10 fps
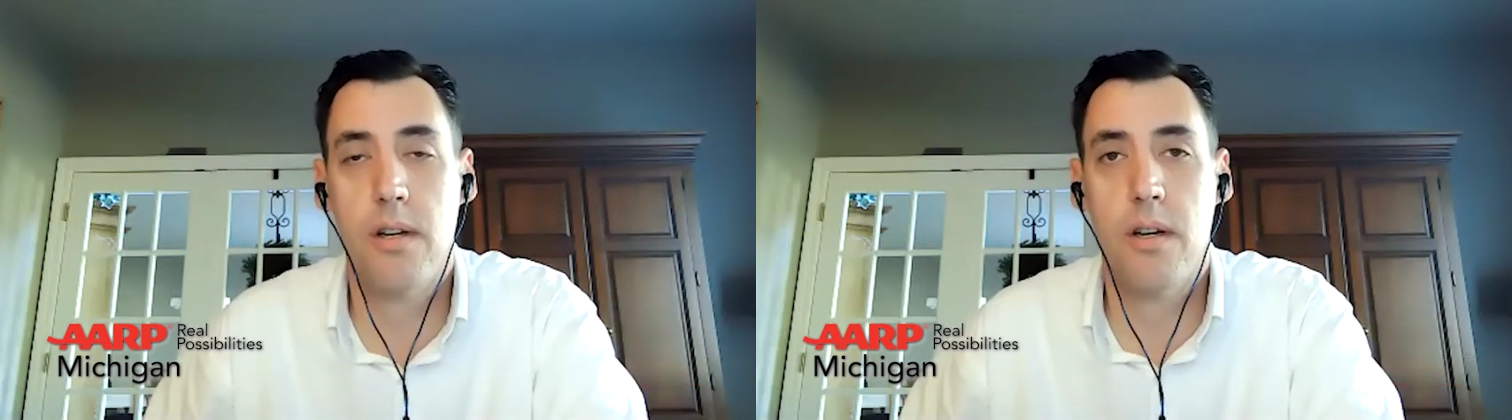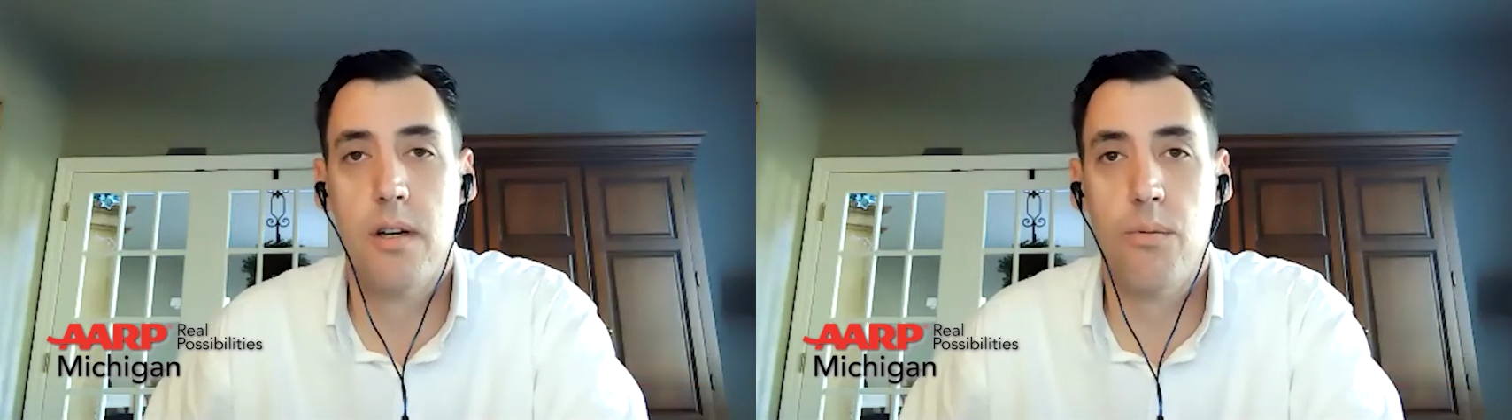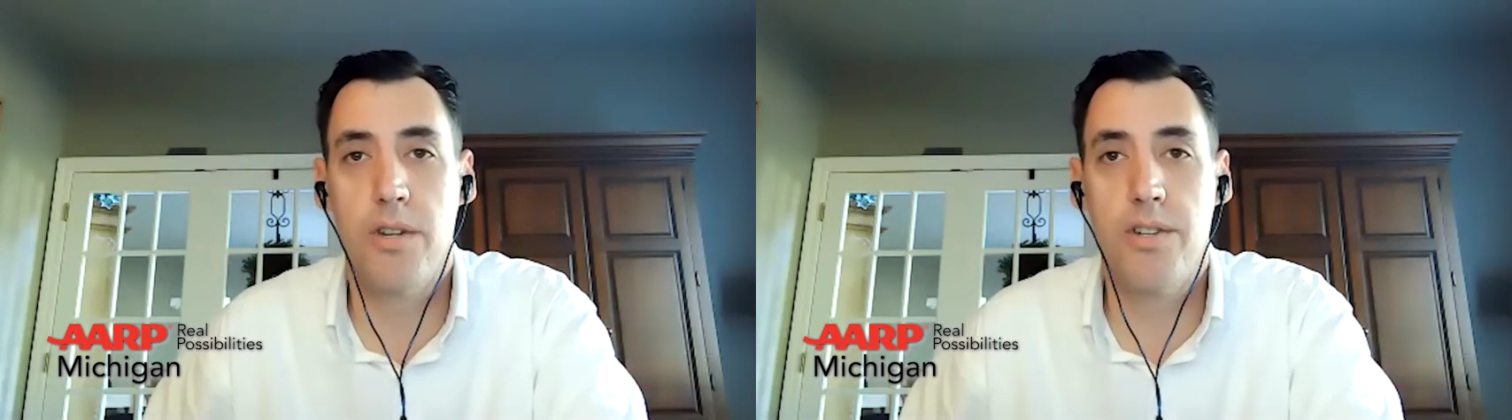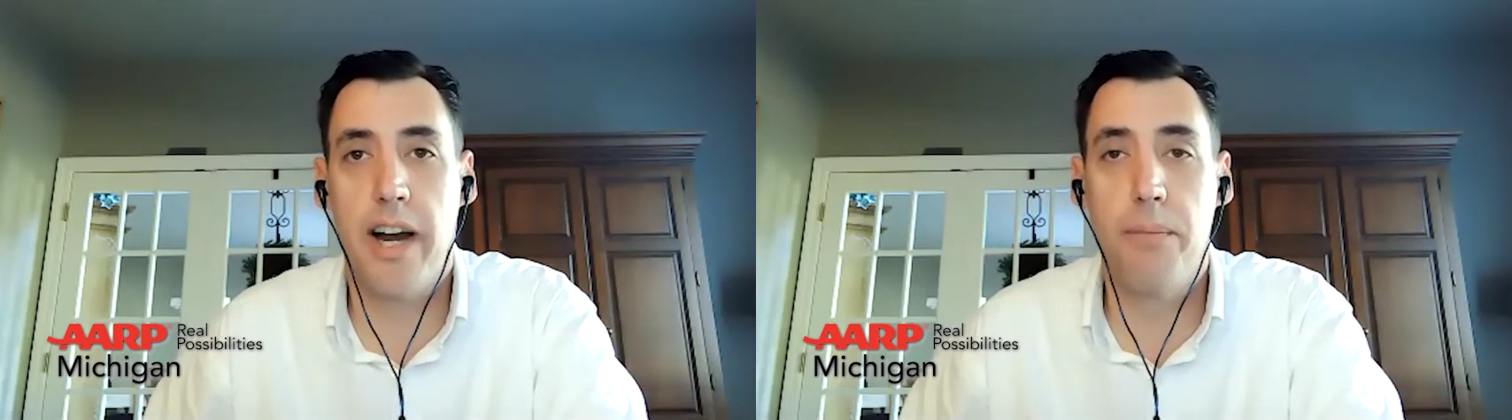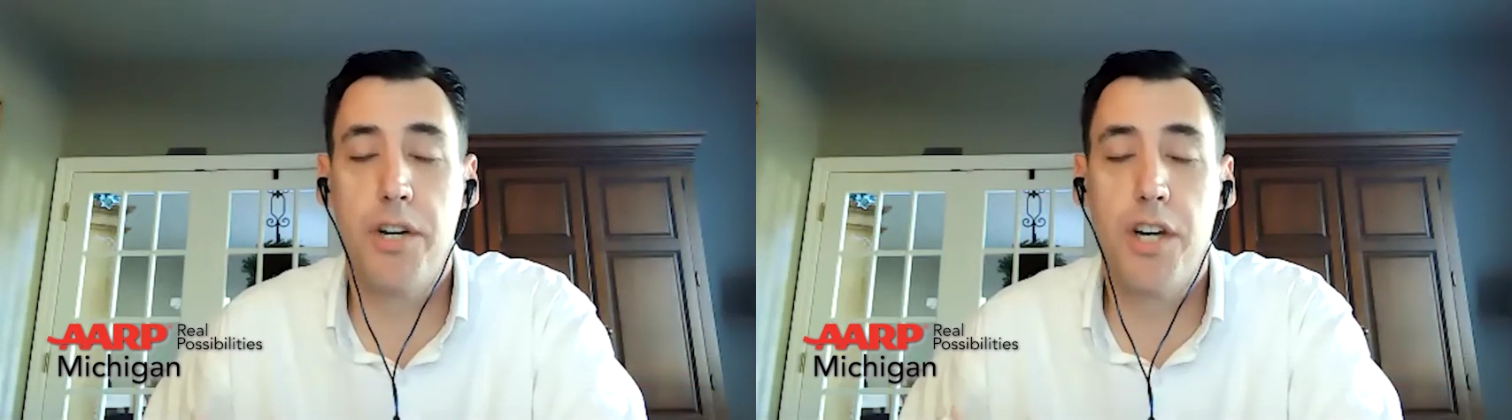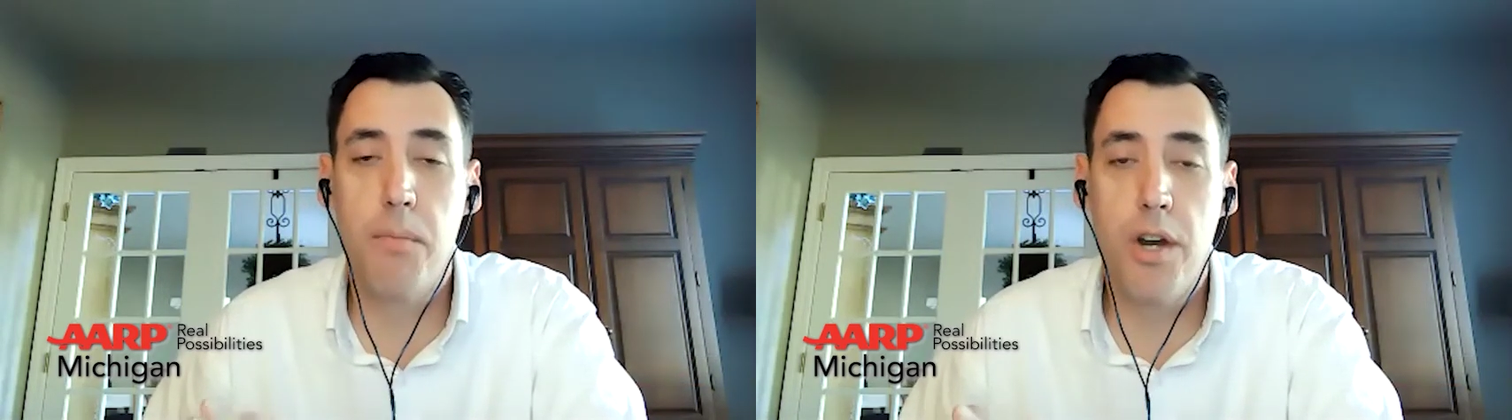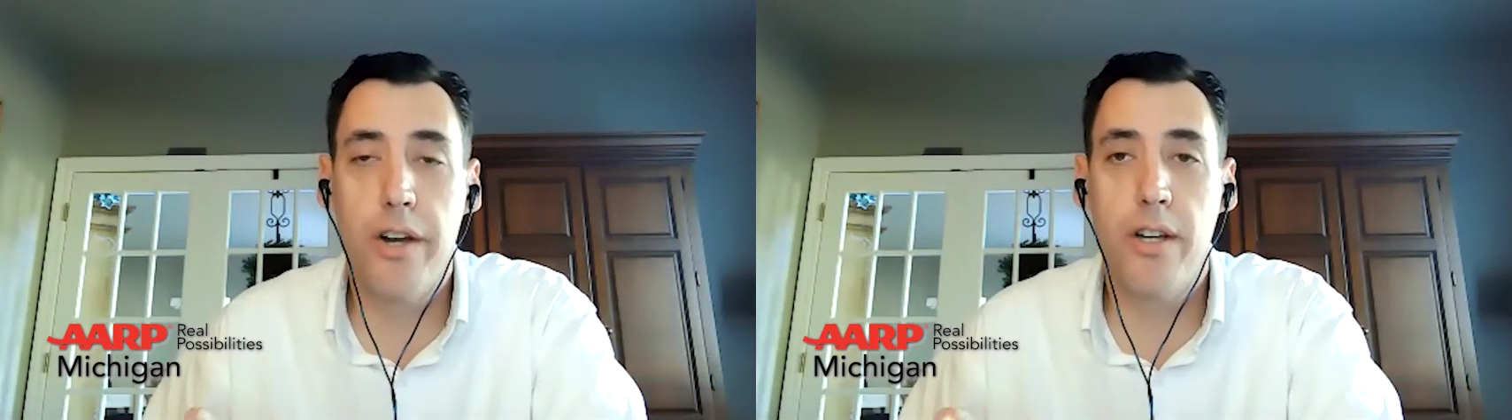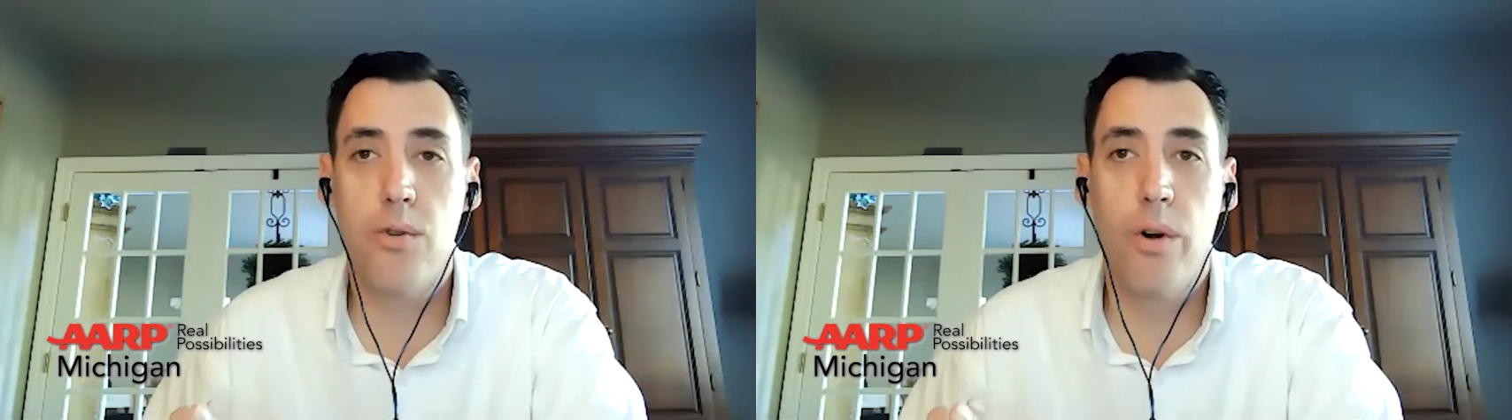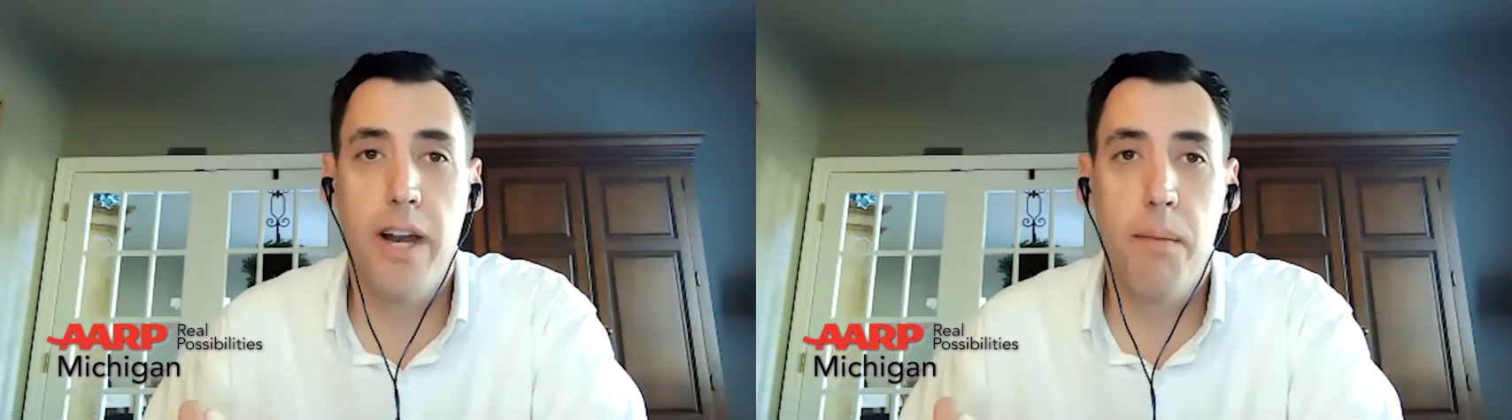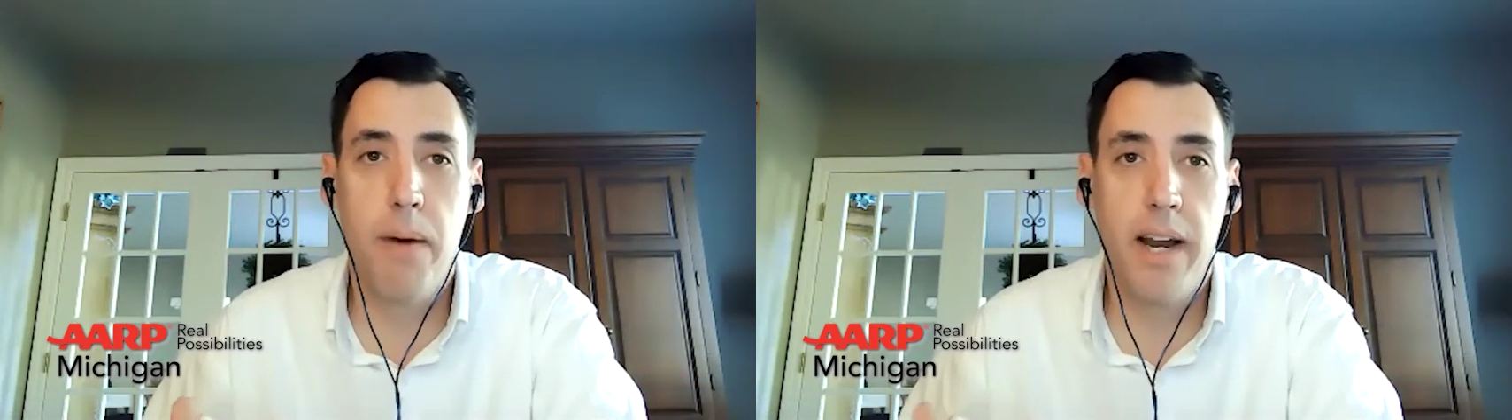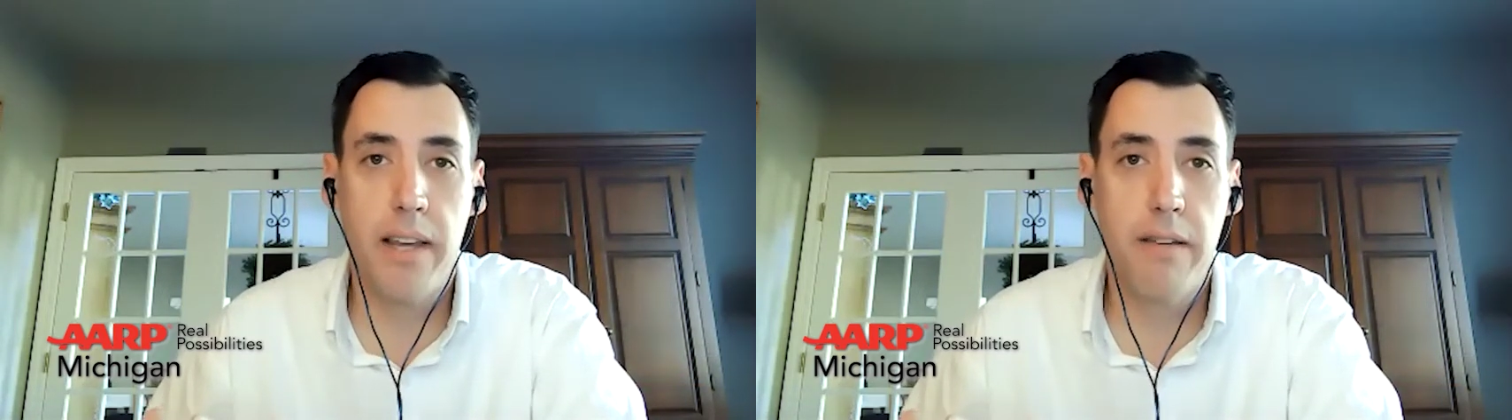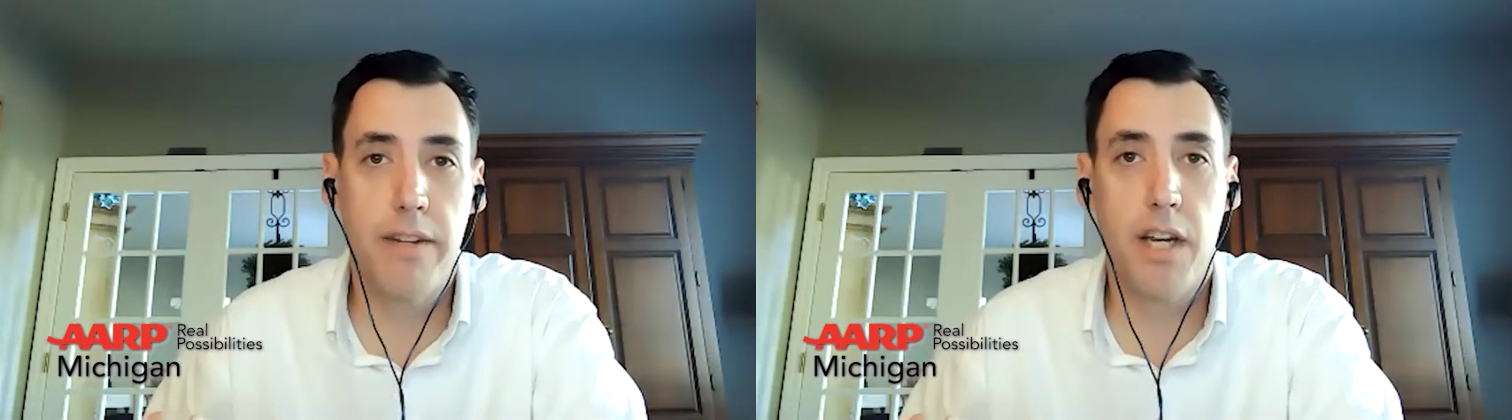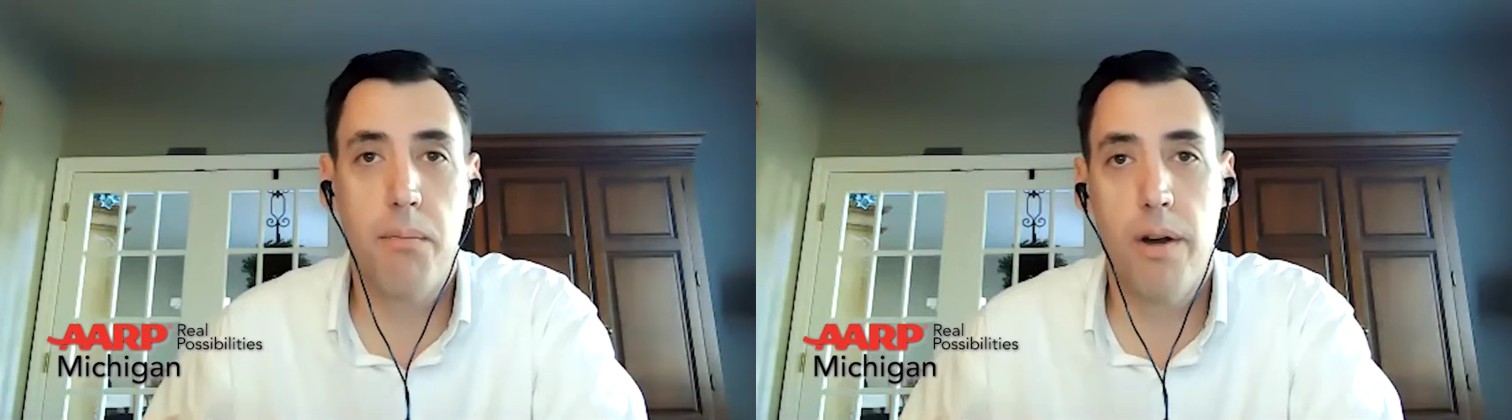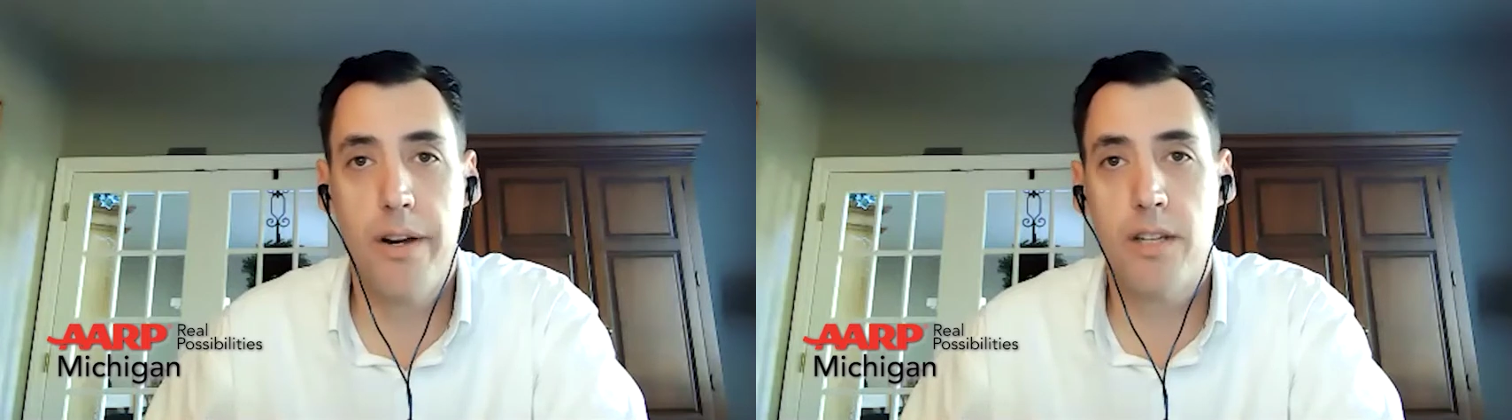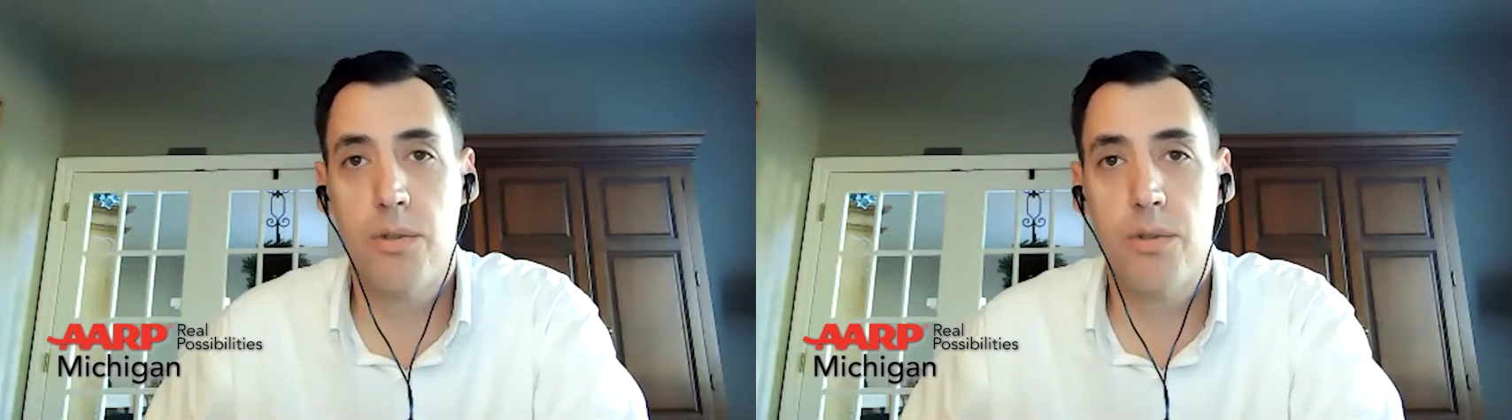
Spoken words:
retirement communities or independent living communities,